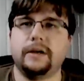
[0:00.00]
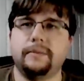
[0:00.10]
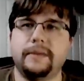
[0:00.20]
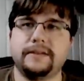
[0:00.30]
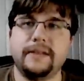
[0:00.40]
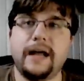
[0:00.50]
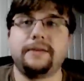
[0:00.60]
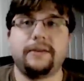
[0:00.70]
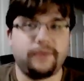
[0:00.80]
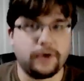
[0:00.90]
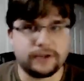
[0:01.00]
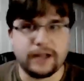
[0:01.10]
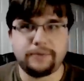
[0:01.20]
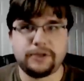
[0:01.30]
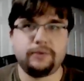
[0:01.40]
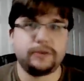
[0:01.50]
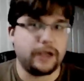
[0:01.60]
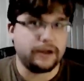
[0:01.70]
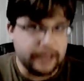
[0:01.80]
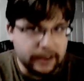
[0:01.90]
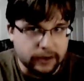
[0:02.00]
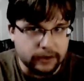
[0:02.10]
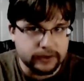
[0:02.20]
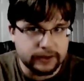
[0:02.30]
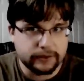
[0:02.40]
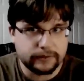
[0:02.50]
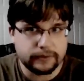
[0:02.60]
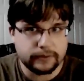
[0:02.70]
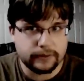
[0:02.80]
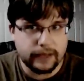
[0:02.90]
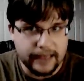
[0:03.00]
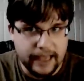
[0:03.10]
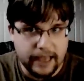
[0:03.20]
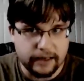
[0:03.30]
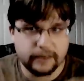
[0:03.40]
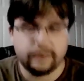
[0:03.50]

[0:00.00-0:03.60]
that's not the first option, which Anki calls again,